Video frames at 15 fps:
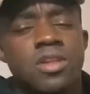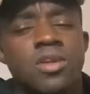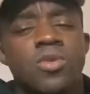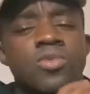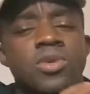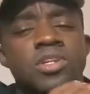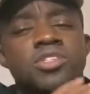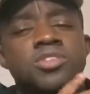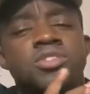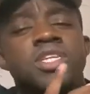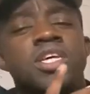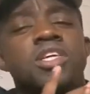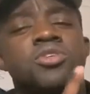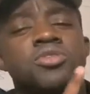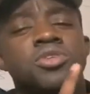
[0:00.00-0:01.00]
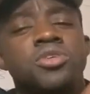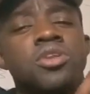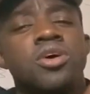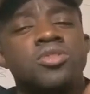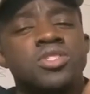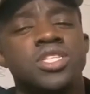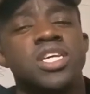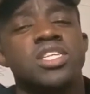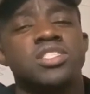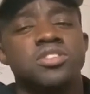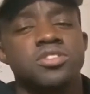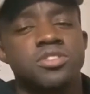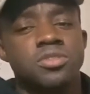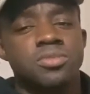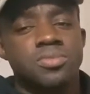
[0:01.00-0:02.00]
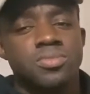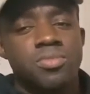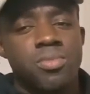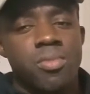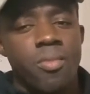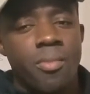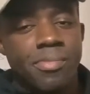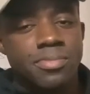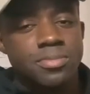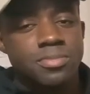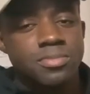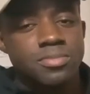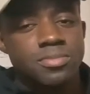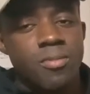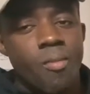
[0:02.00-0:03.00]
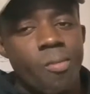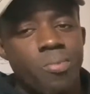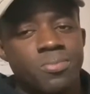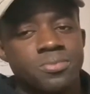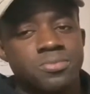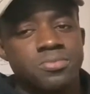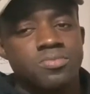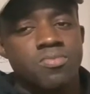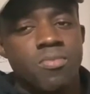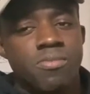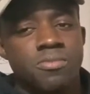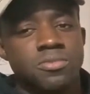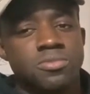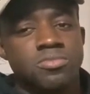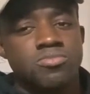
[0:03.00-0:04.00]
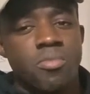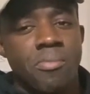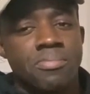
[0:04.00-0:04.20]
When did you say you do those dishes? When I feel like it.